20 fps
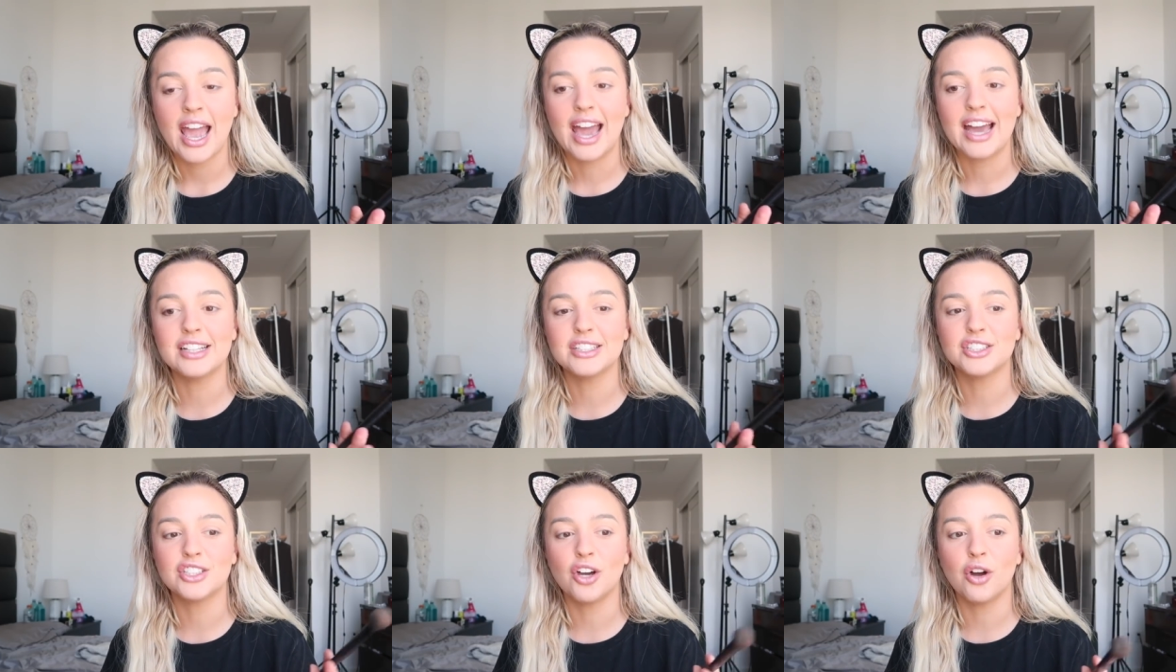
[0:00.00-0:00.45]

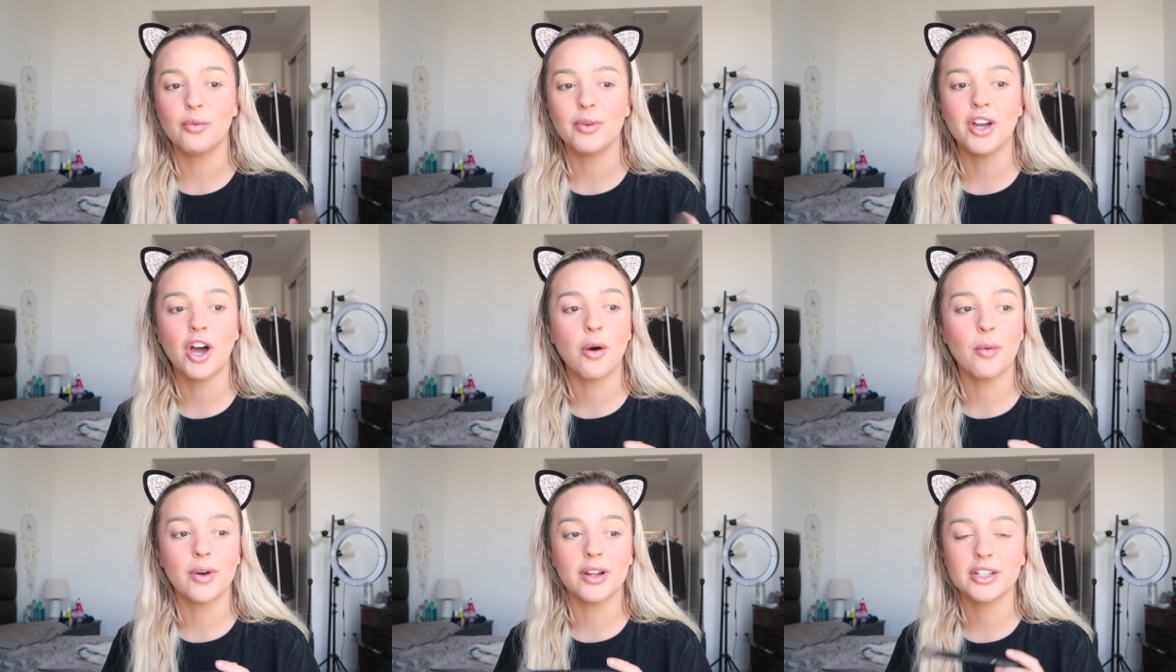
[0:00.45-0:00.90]
And so we
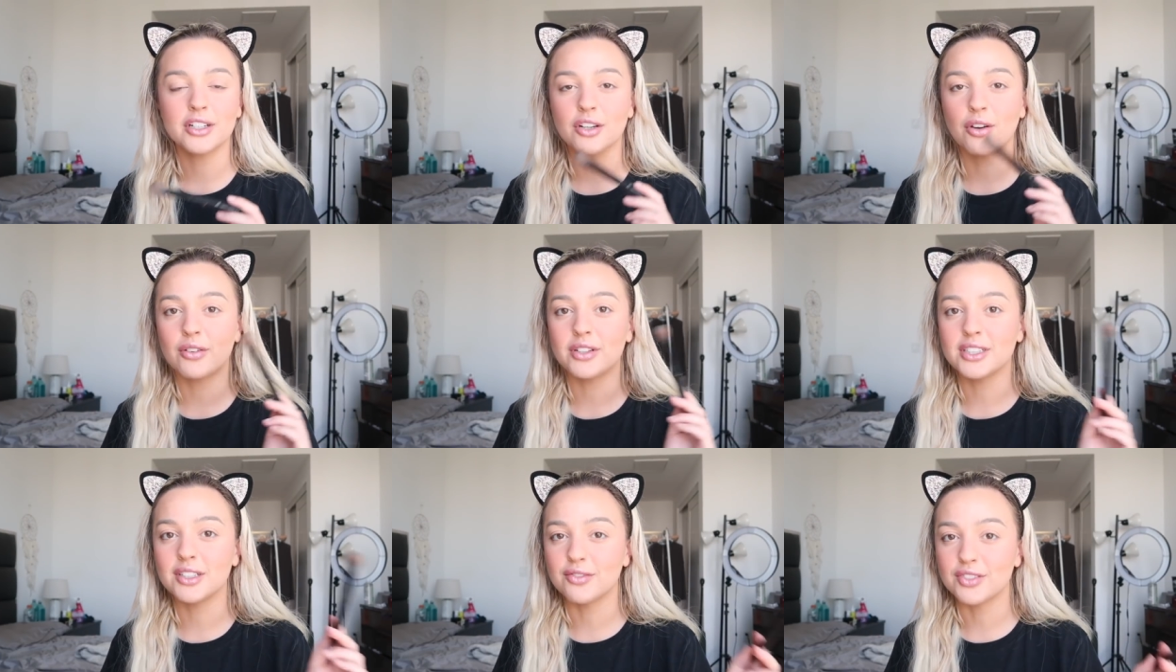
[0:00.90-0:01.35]
all wanted to
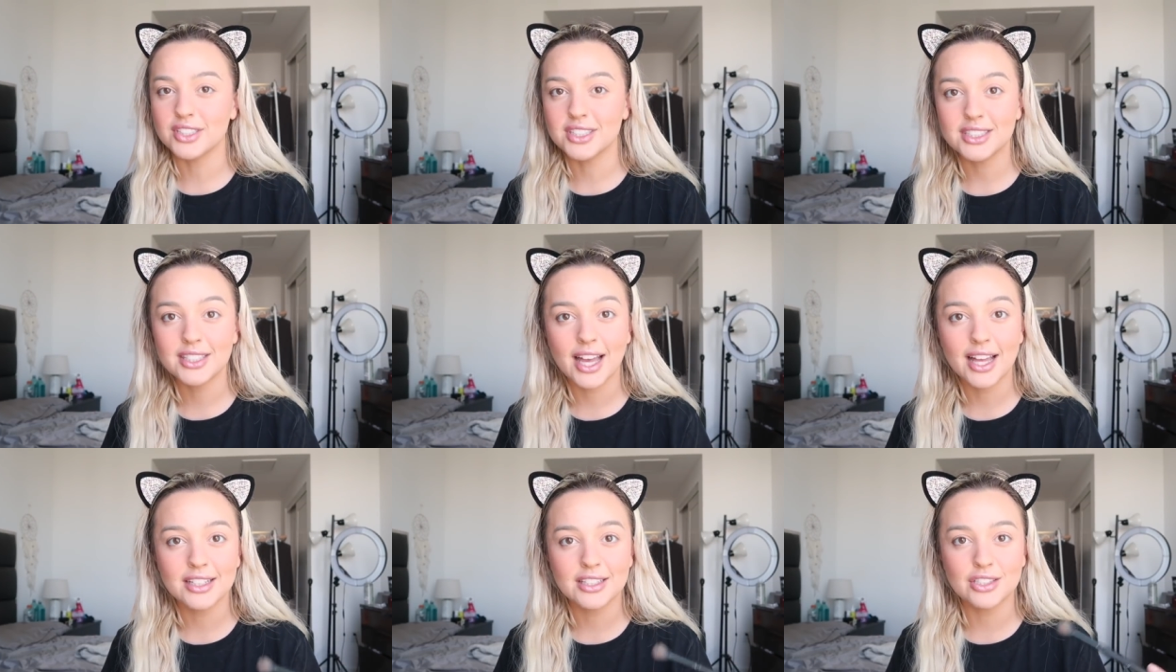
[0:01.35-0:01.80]
go to different
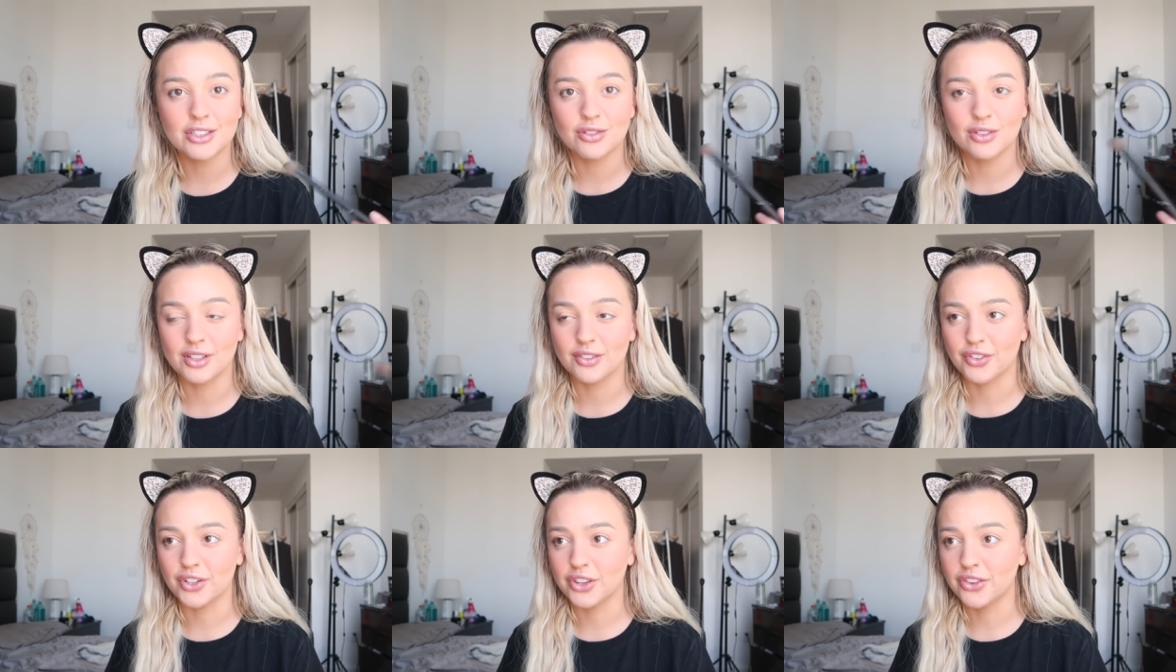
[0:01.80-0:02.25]
sets, do
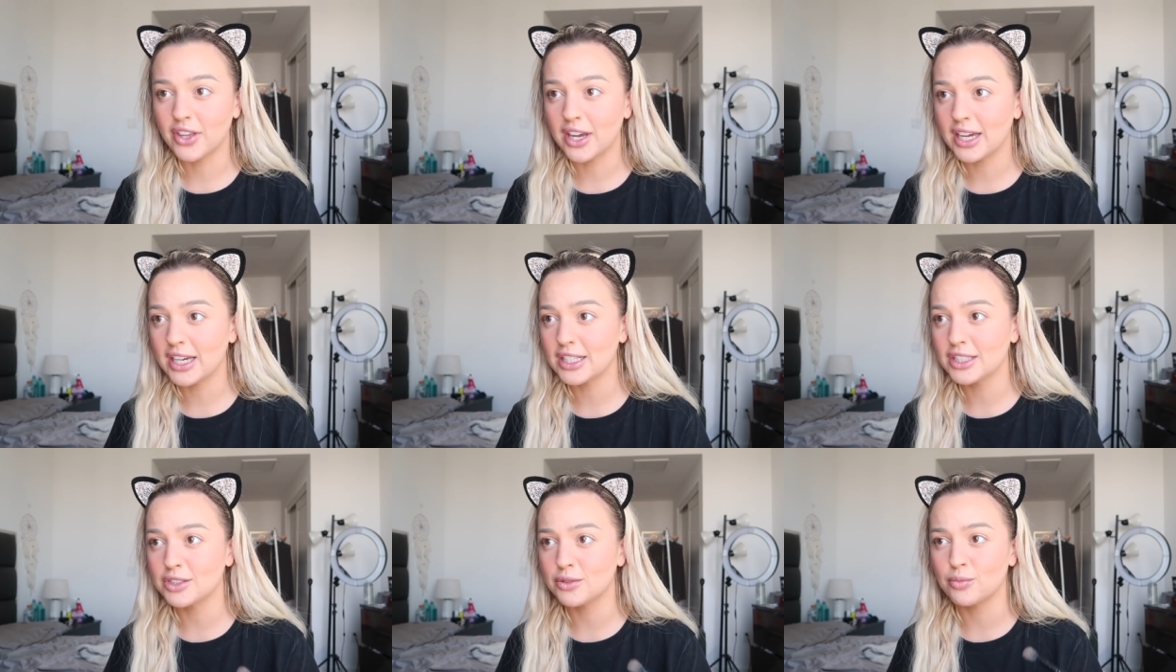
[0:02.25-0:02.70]
different
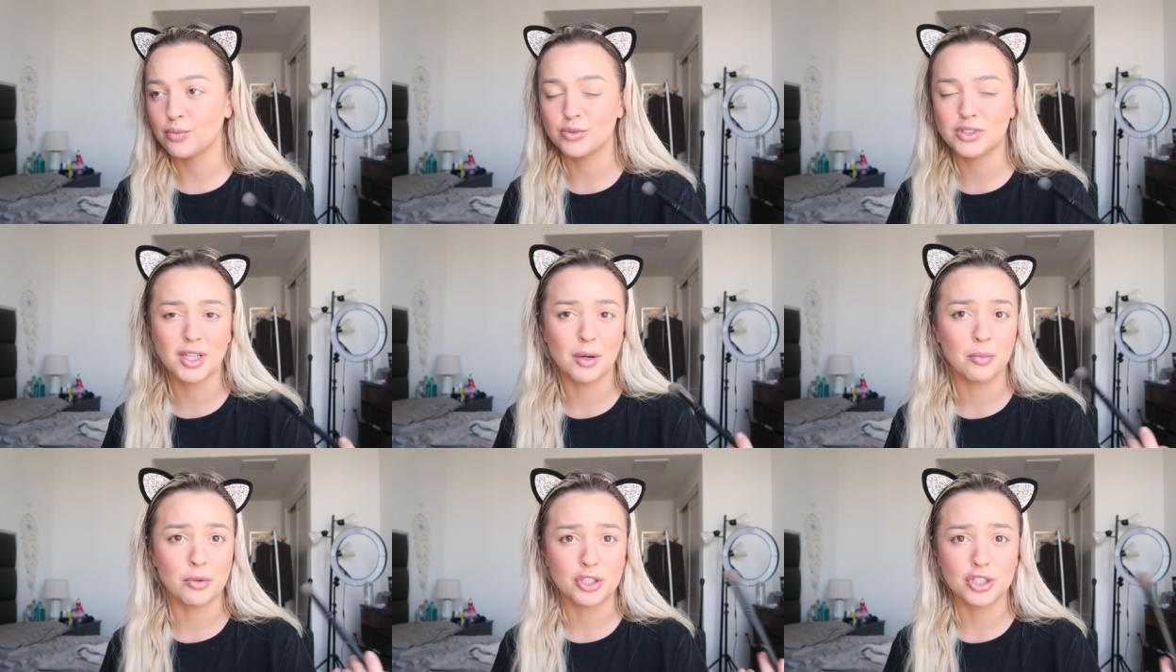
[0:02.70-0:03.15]
things.
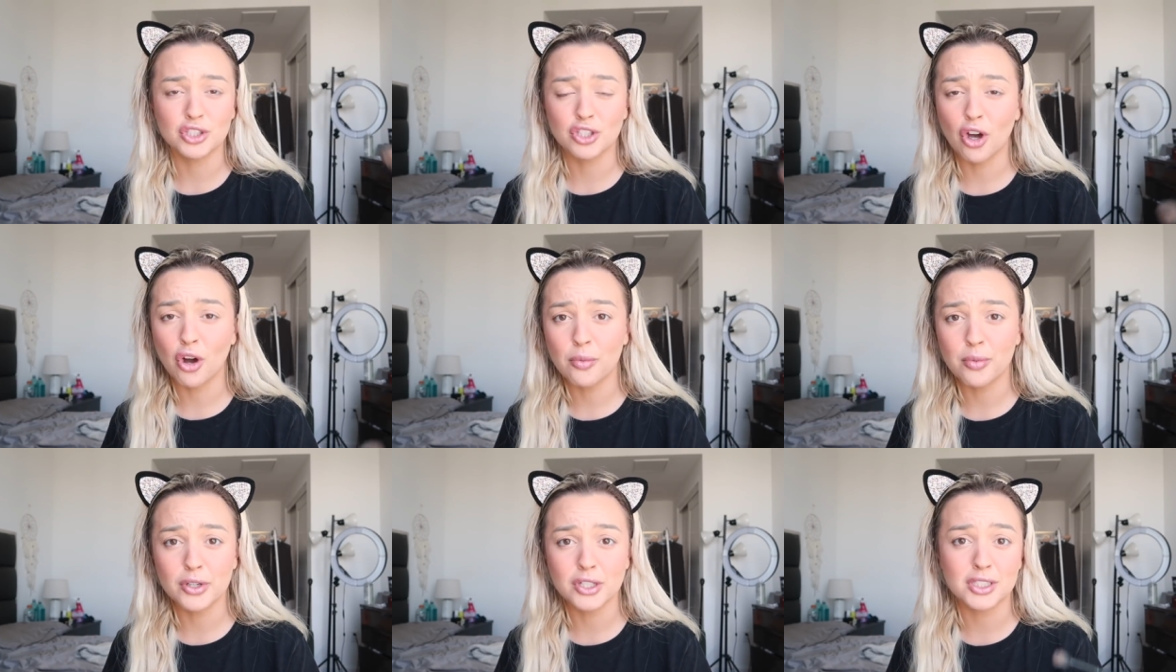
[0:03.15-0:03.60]
Some were
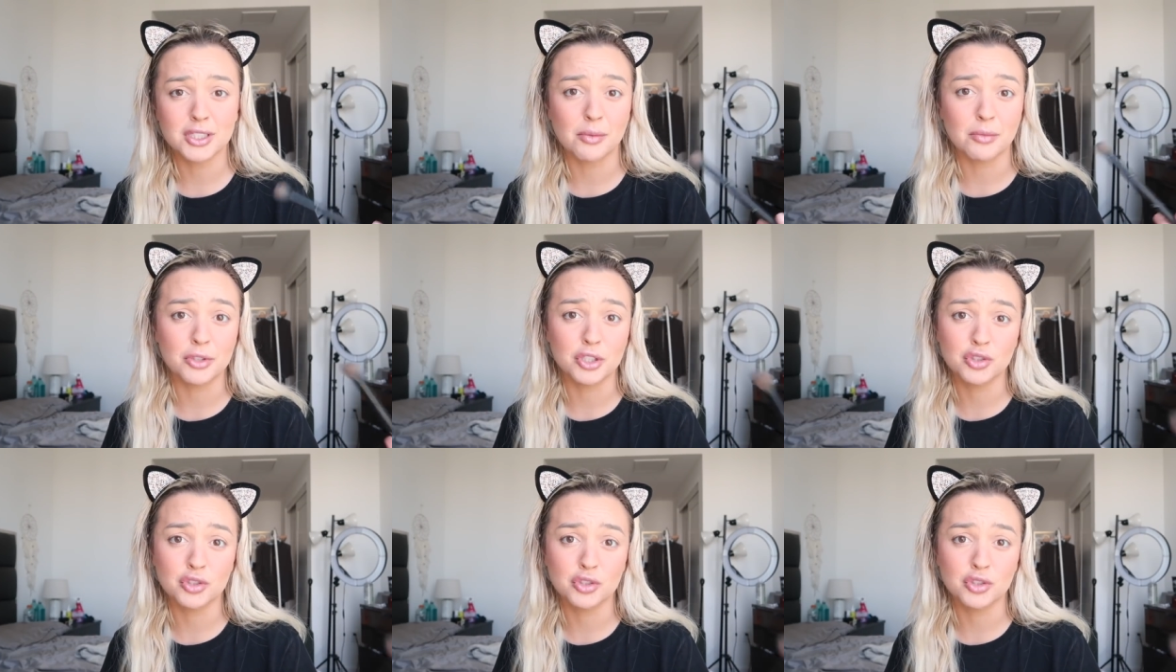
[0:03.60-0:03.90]
sober, some